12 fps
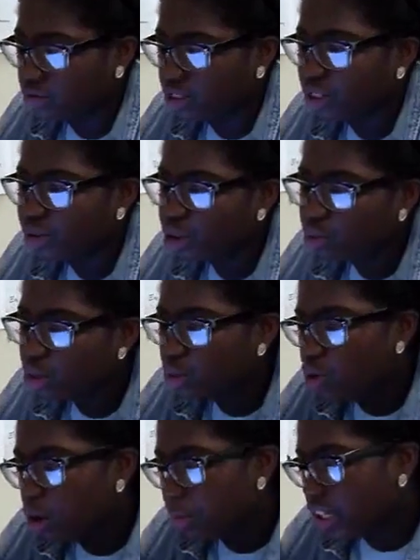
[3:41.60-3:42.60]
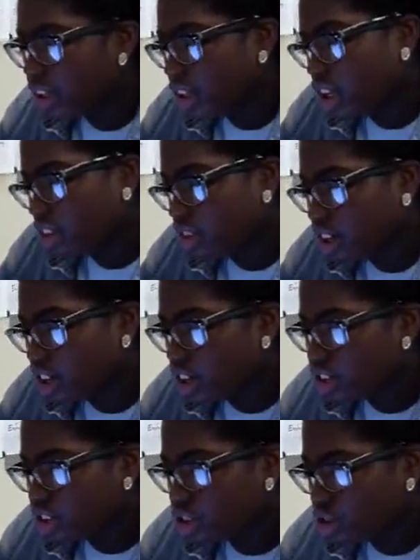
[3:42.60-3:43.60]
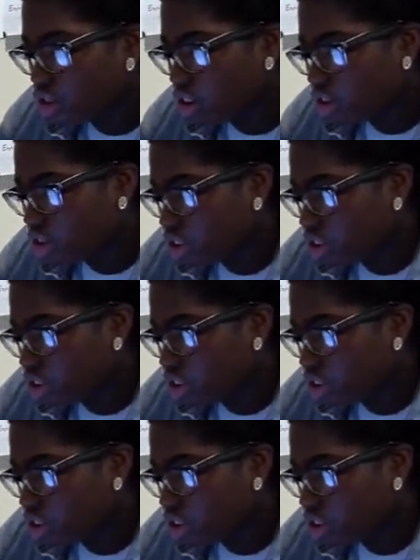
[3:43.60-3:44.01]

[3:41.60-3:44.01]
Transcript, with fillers: The room was warm and clean, the curtains drawn,